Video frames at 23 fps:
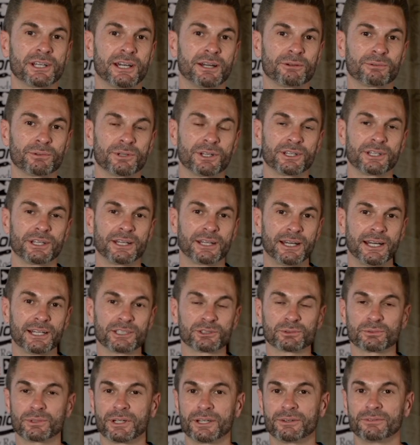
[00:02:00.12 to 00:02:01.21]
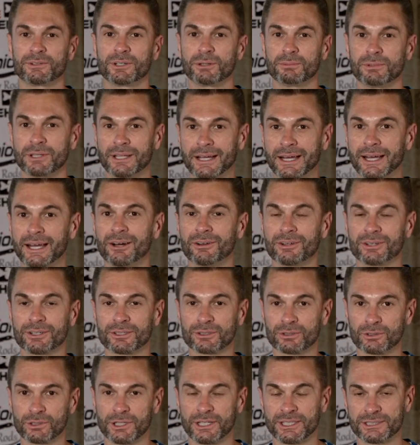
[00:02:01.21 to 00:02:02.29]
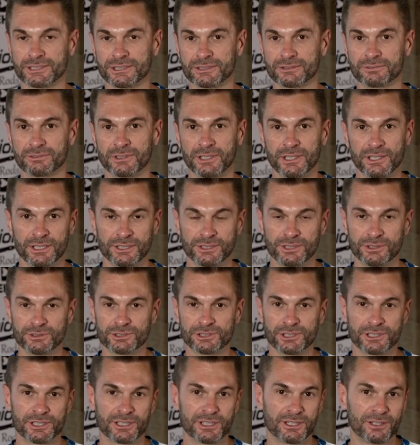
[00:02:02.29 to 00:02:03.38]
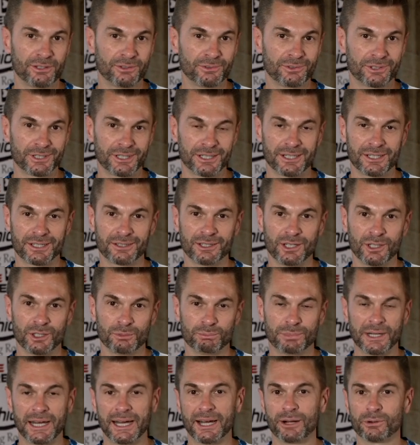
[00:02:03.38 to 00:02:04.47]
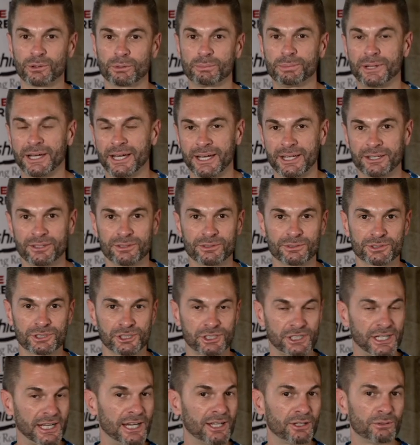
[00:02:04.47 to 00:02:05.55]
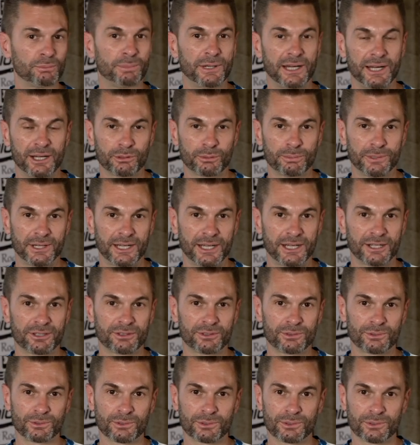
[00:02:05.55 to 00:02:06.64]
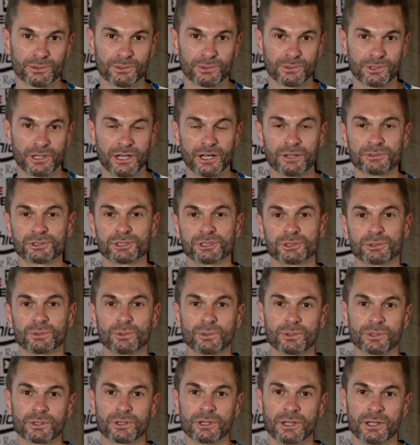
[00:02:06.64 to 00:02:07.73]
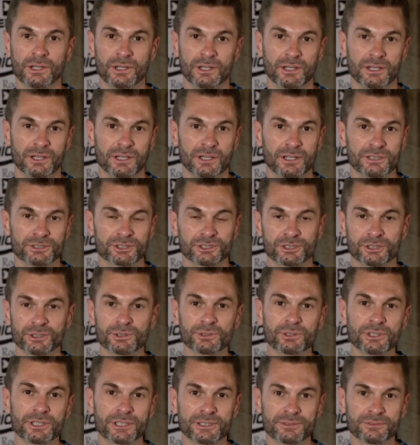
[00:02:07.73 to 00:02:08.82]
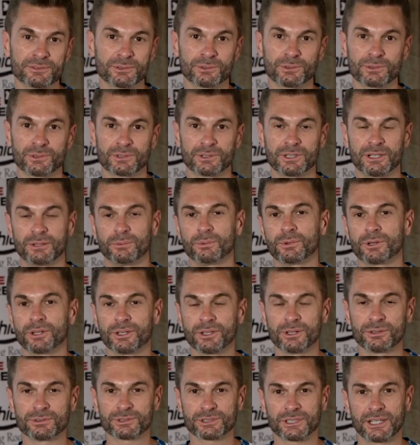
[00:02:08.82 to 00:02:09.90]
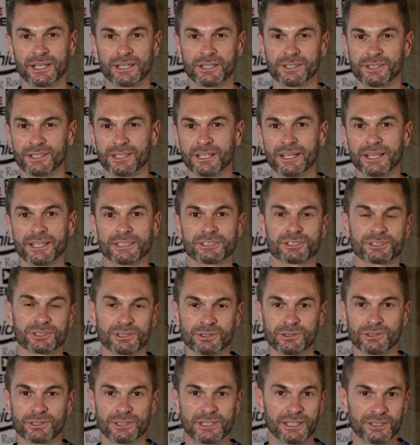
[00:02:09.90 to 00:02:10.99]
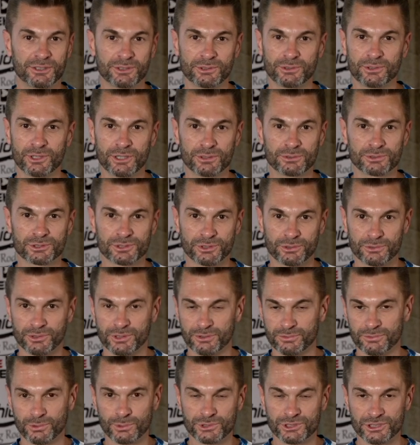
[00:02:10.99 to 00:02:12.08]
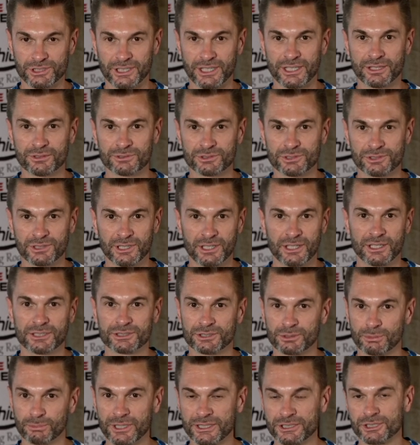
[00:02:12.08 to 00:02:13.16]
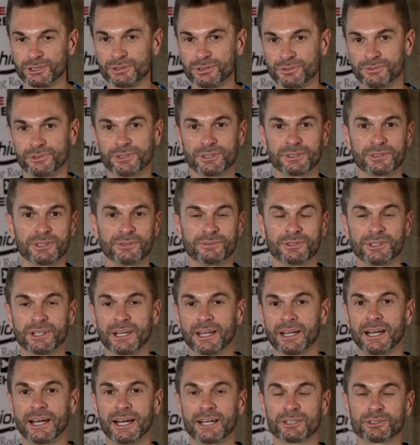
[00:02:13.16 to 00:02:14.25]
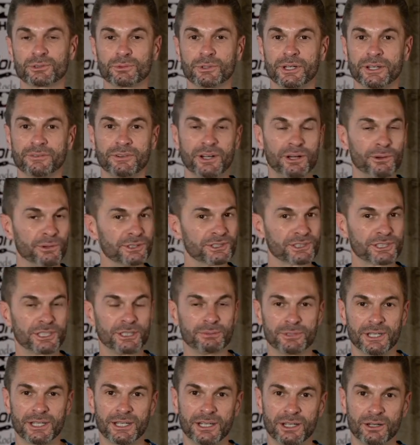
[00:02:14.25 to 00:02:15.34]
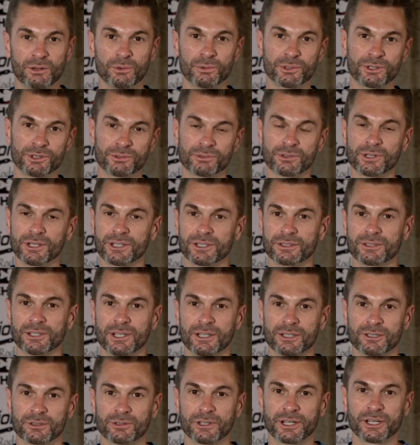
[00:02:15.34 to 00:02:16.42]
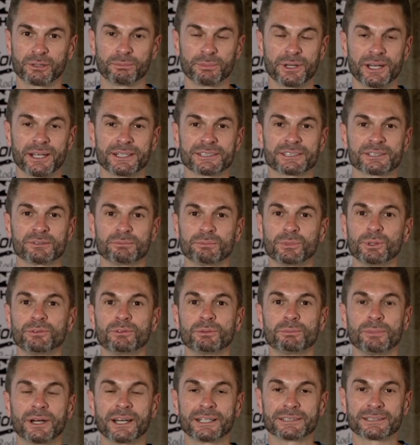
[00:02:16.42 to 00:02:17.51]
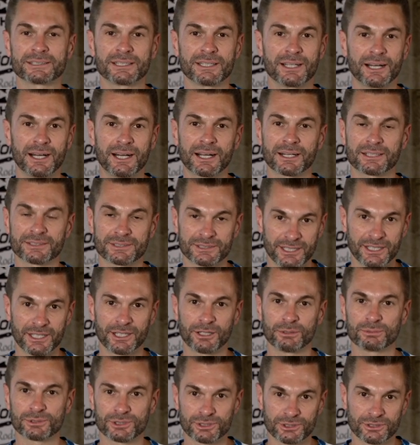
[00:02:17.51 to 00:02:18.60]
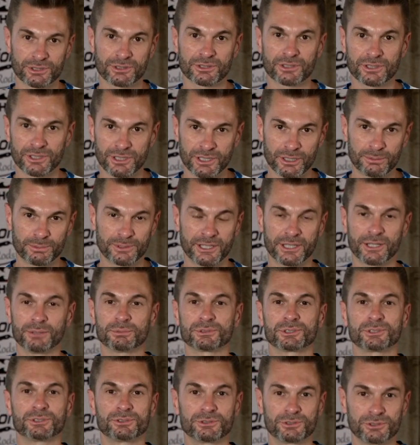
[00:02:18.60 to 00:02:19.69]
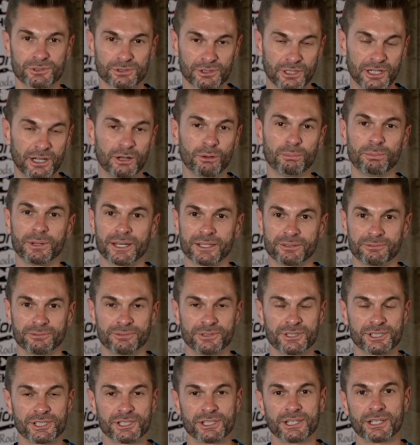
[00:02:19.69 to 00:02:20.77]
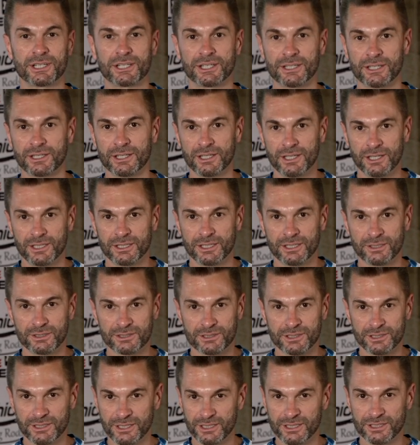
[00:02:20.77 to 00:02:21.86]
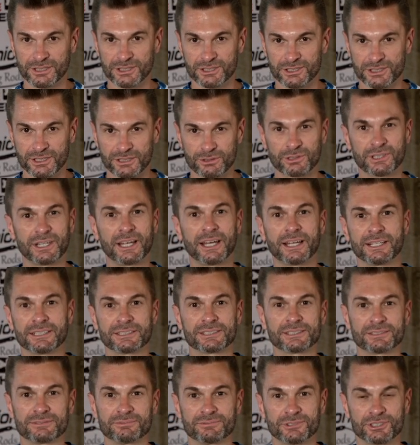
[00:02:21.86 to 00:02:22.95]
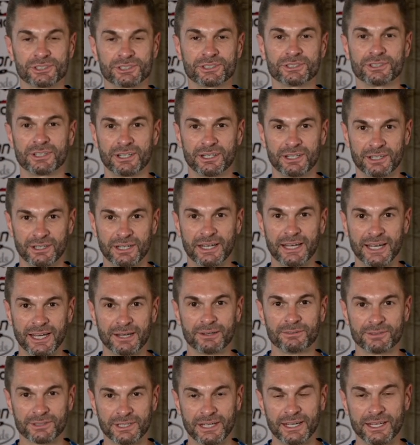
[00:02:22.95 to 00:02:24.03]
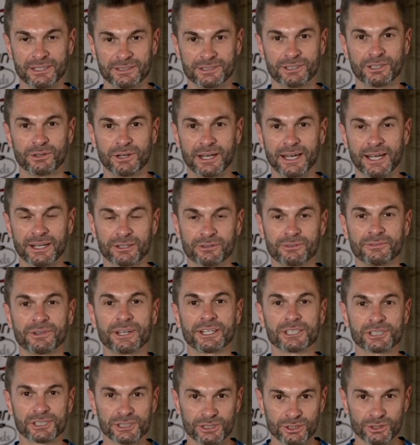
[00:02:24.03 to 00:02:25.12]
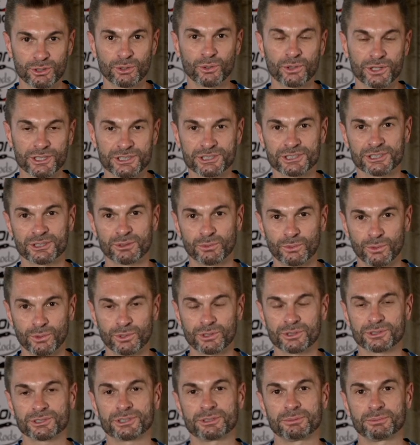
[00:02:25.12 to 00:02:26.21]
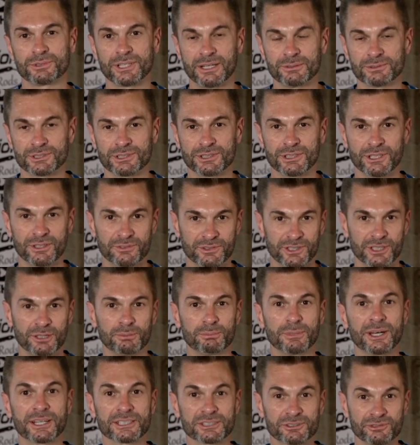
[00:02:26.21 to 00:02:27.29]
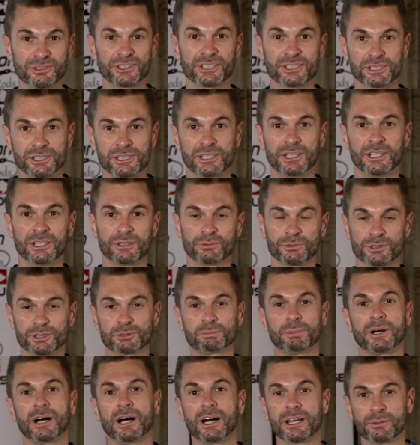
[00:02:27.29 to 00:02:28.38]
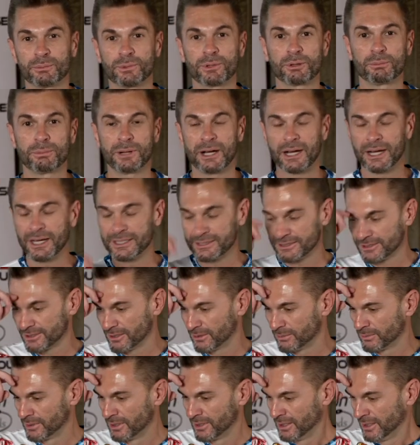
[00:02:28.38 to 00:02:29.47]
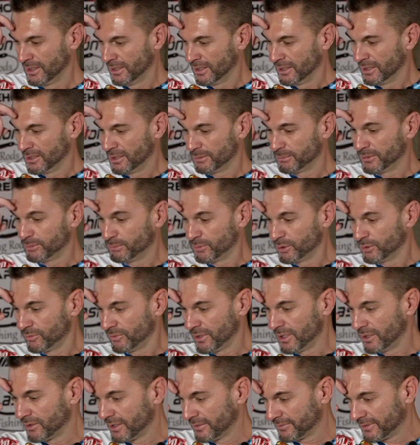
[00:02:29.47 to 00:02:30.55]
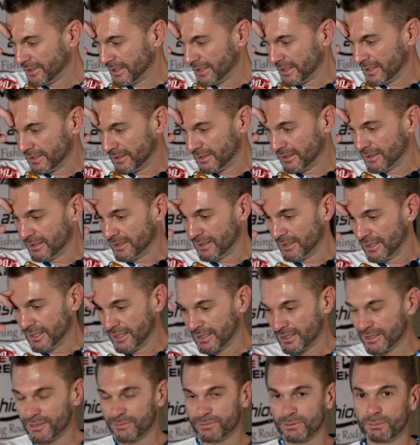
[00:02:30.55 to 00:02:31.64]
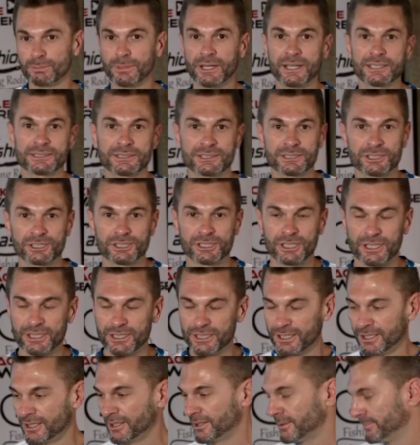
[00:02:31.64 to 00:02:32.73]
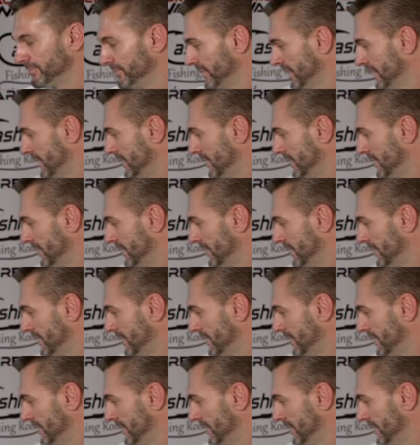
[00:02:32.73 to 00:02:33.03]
I run that hydrowave up loud and aggressive, usually on power pattern or shallow power pattern or offshore schooling or one of those kind of delayed schooling. I do those 3 or 4 sounds. So make sure if you got a hydrowave, always keep that on when you're running crankbaits and moving baits a lot, because it helps stir it up and it helps draw bait fish in, and it just creates aggravation, annoyance in the water sometimes enough that it makes fish respond and want to bite. So let me move on. I've got a lot of different baits to show you here.